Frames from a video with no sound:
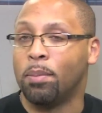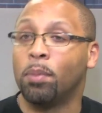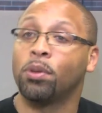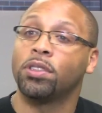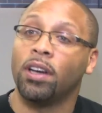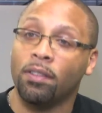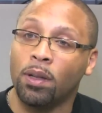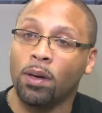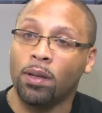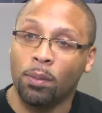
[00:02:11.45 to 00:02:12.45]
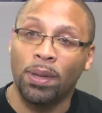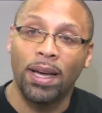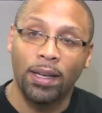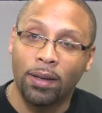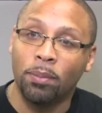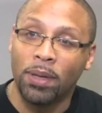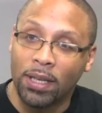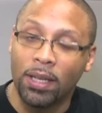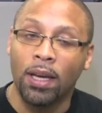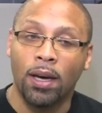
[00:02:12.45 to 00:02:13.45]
members of the, the planning committee,